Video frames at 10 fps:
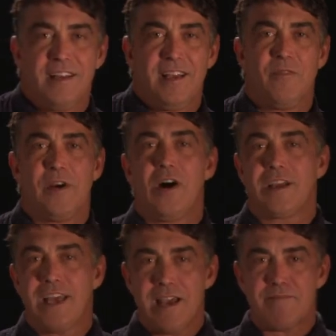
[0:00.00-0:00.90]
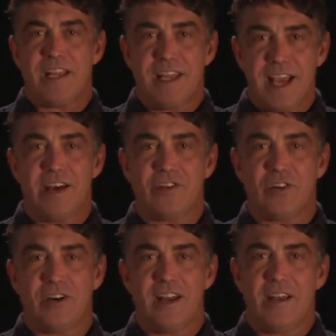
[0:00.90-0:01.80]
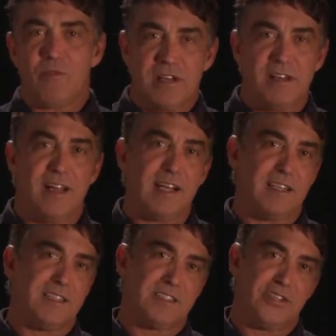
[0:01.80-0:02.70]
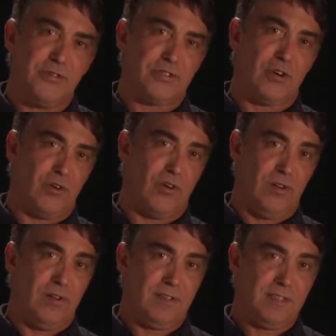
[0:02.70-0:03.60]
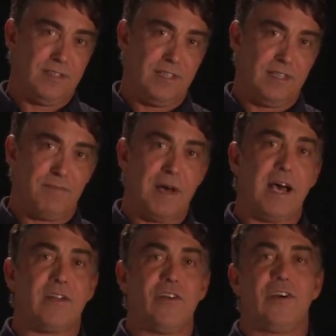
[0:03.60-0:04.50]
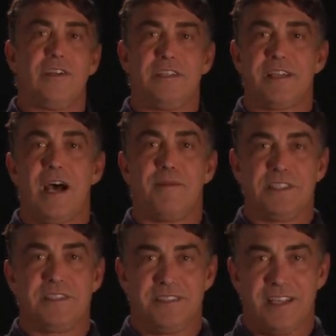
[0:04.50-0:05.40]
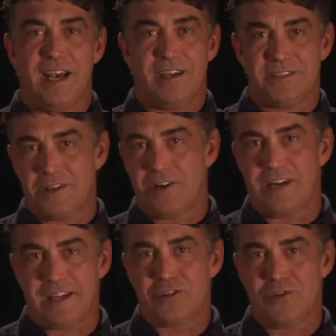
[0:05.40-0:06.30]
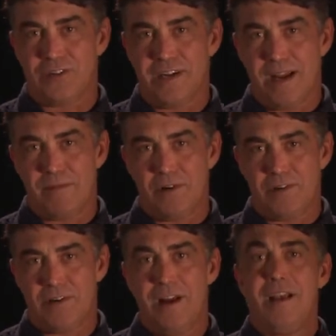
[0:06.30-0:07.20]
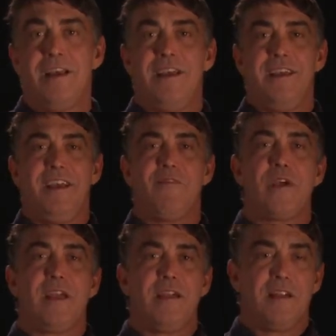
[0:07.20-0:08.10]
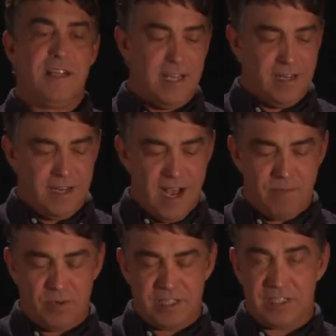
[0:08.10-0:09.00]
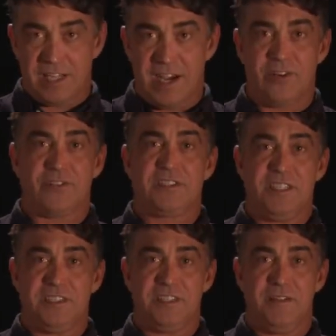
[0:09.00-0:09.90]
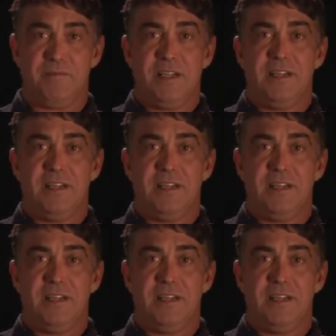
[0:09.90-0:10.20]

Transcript: And we all came together and we dug this huge hole in the backyard of the Thomas's house, our next door neighbor. And we ended up with a tunnel system.